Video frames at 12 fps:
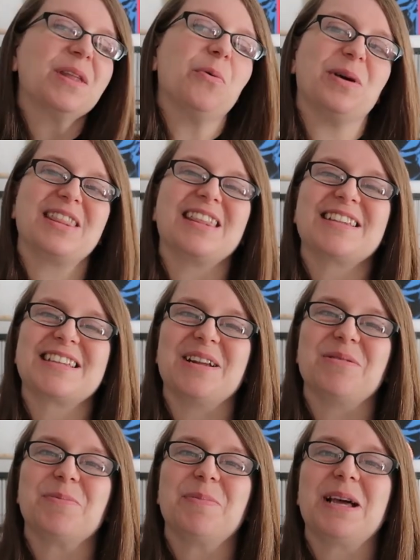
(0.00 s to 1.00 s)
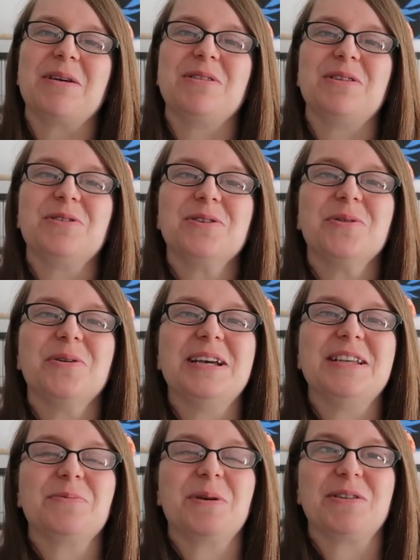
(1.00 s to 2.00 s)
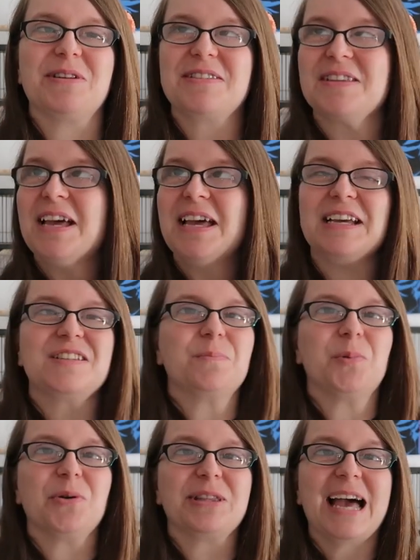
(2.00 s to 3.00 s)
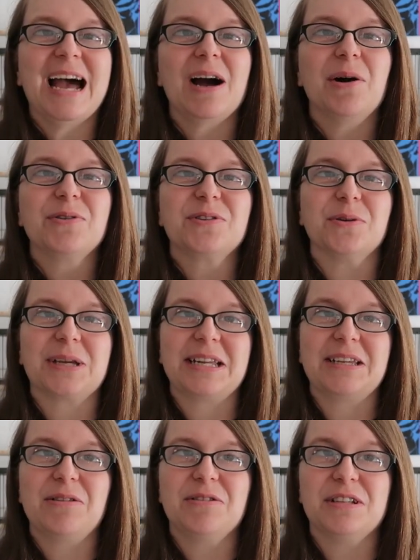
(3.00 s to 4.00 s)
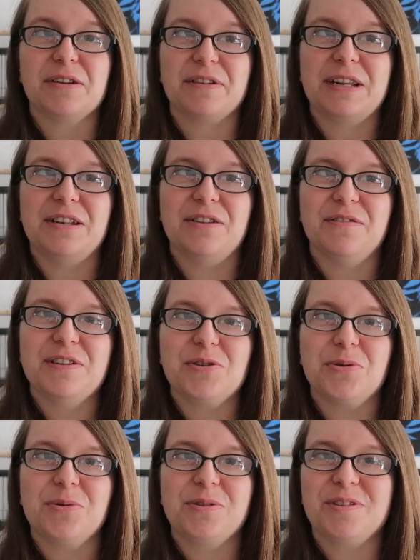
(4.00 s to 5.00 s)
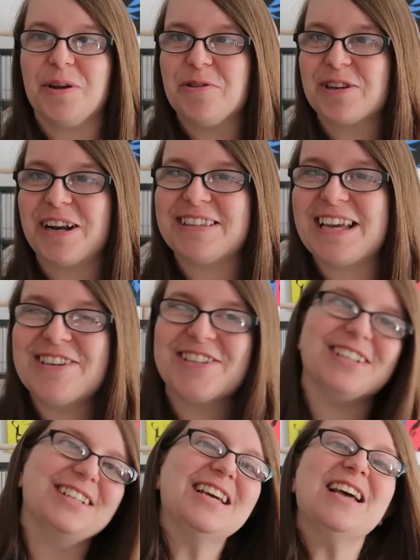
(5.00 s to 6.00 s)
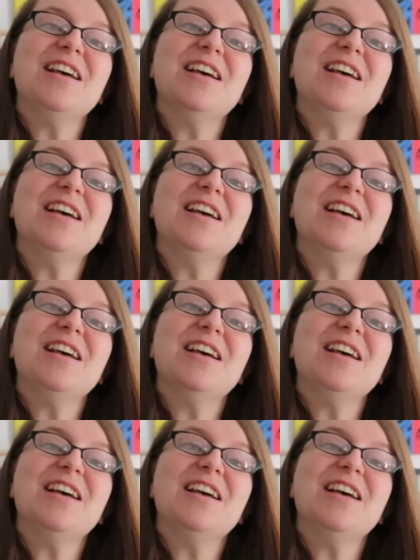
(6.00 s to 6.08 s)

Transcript: whether that's getting them to play with new toys, whether it's exploring the house or getting used to different individuals, socialization.